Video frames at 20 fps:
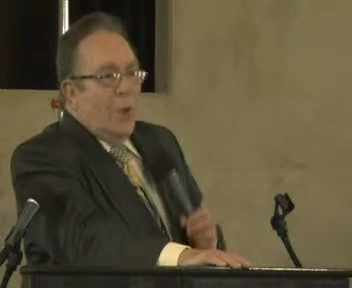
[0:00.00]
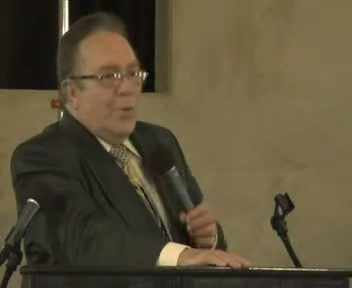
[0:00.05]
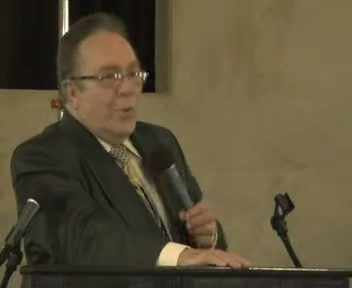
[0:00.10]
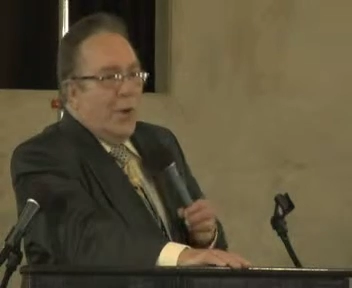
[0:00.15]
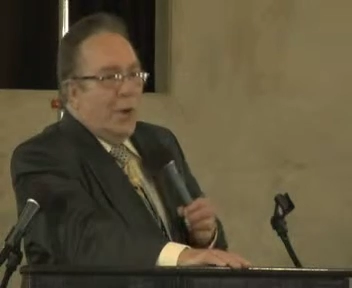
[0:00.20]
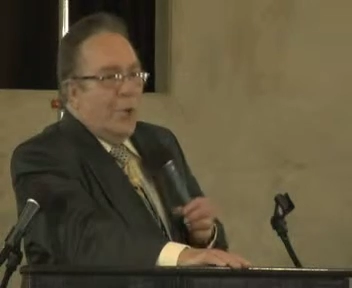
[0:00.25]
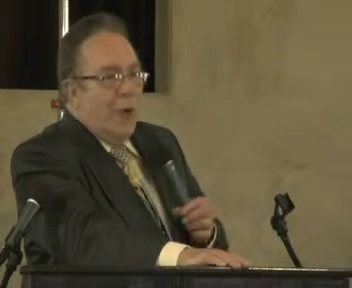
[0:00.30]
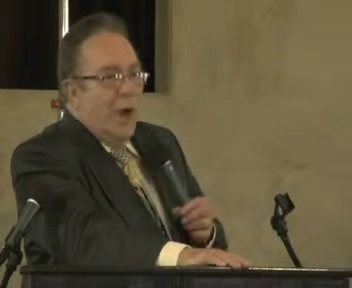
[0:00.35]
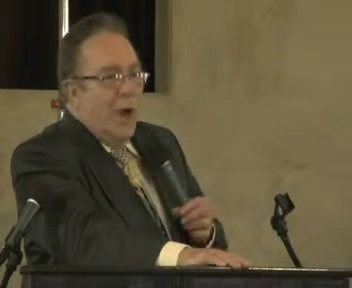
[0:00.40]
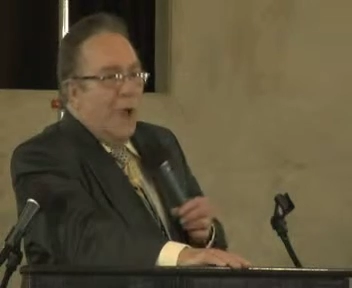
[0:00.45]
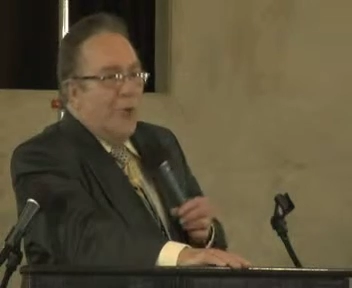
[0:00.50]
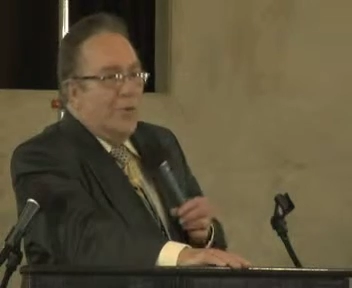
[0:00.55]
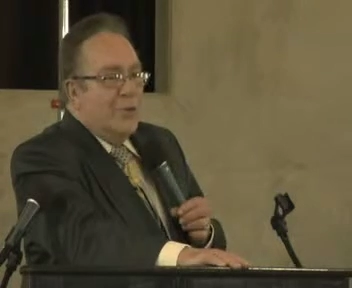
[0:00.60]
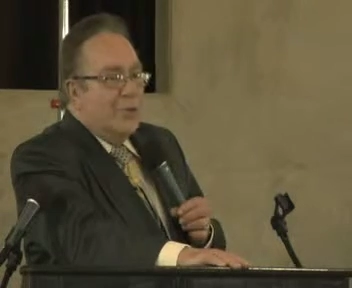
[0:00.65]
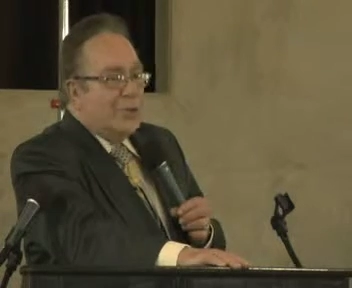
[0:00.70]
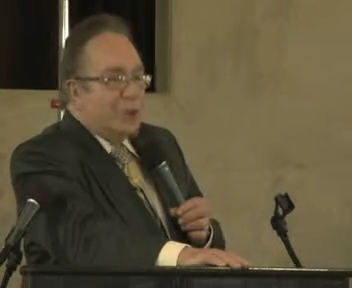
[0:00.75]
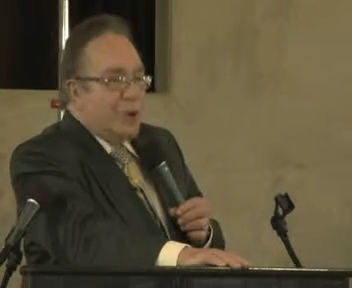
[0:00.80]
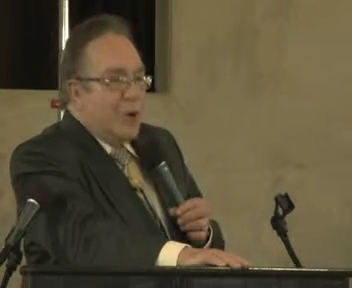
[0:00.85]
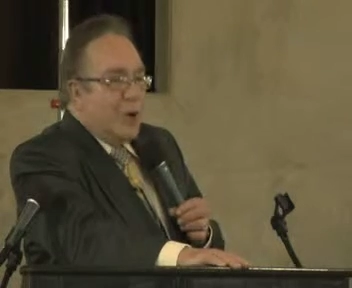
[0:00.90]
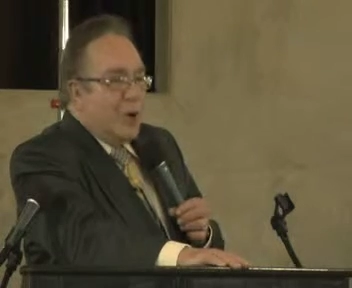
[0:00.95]
I'd rather have
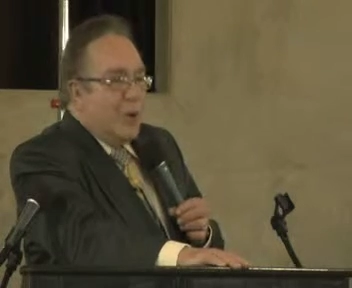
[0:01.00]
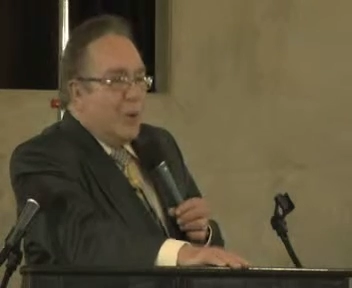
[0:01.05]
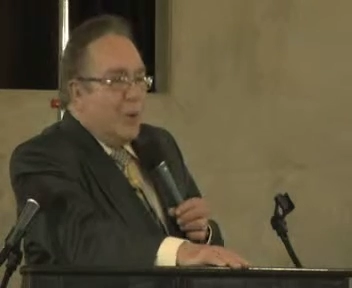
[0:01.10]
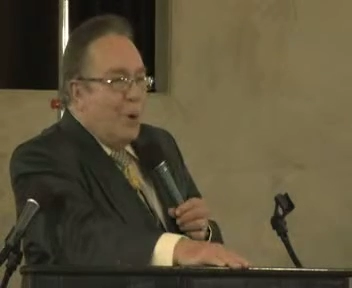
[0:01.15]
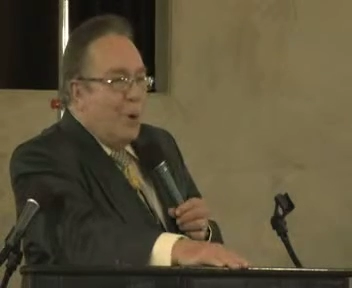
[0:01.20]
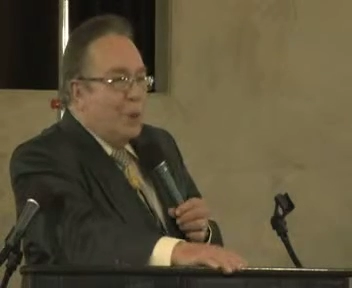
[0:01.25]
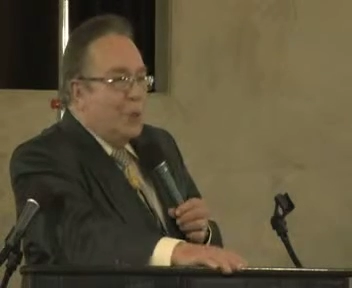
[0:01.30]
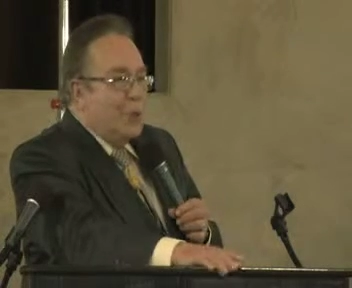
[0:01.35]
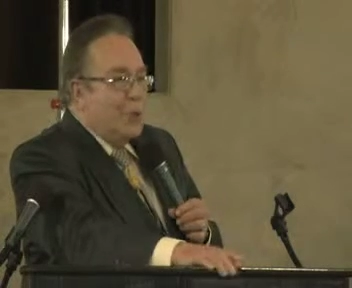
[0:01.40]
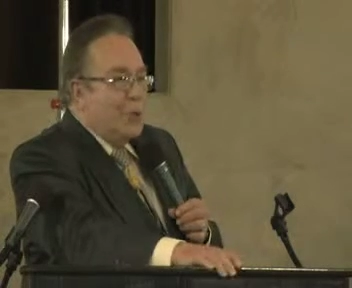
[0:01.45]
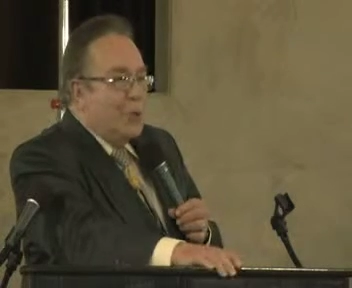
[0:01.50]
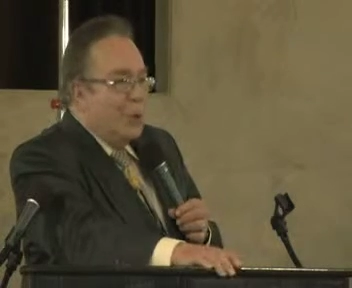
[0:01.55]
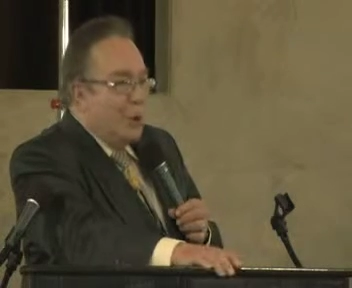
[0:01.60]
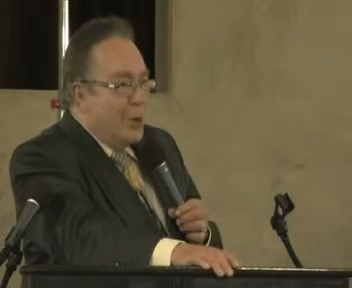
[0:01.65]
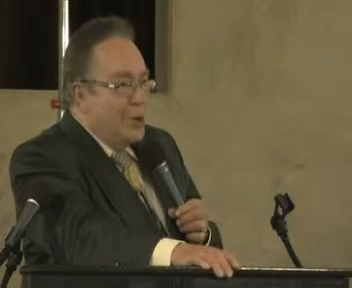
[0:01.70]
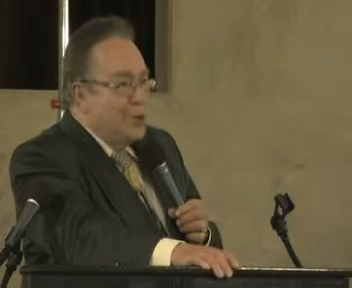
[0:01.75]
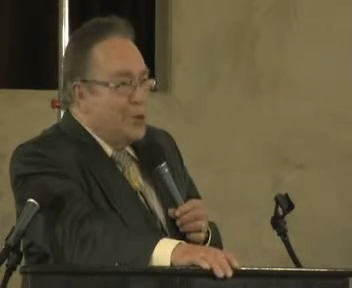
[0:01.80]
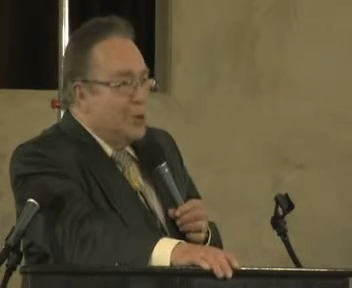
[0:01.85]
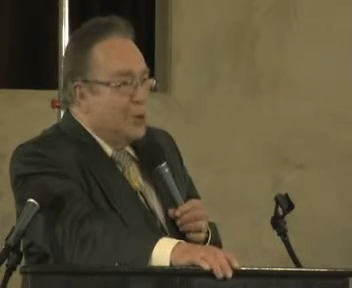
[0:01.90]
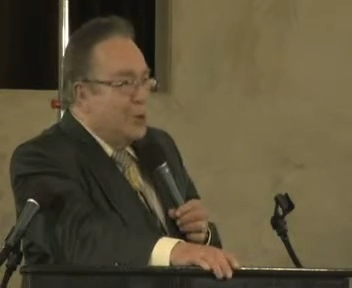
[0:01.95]
the ceremony and the
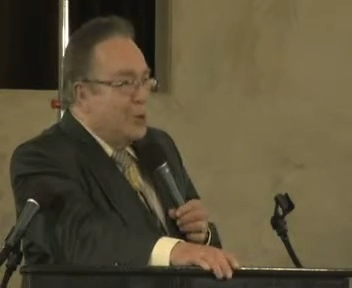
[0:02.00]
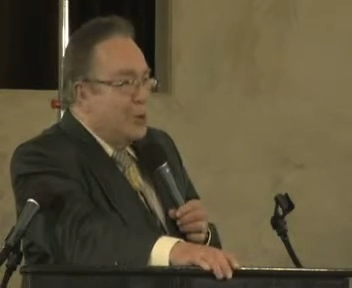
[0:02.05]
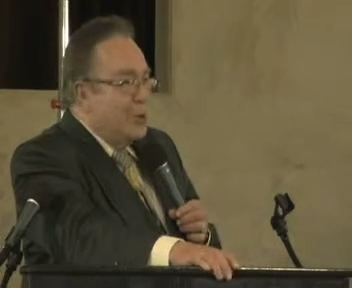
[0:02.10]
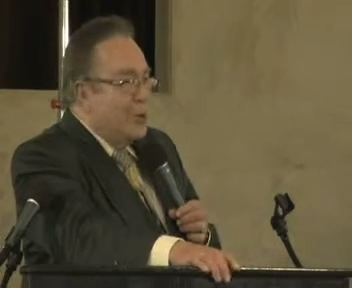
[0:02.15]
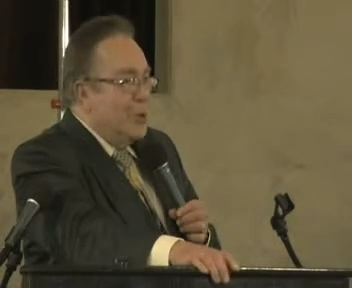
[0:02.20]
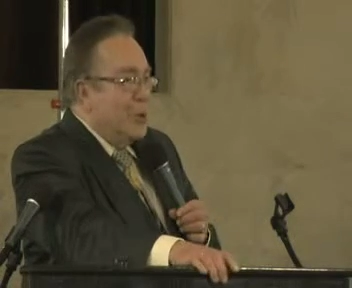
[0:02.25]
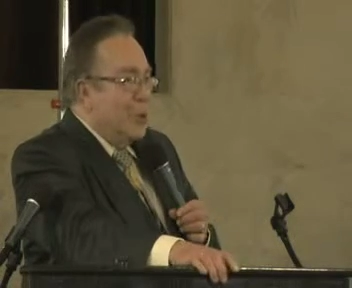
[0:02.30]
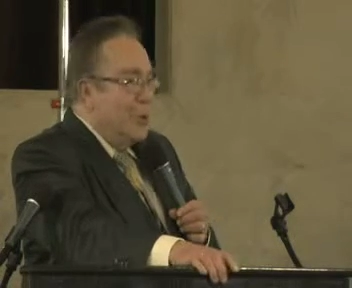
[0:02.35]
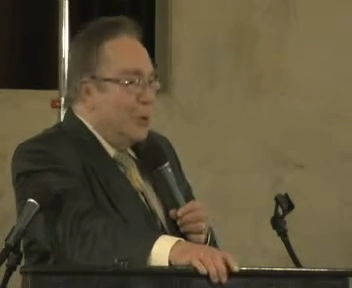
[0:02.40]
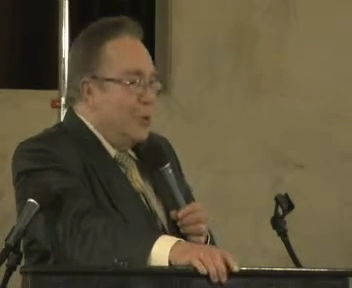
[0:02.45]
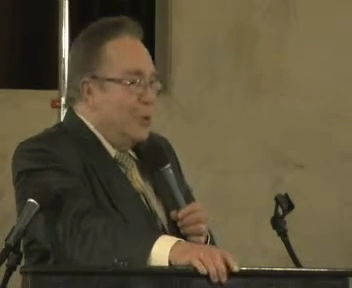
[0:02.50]
ritual and the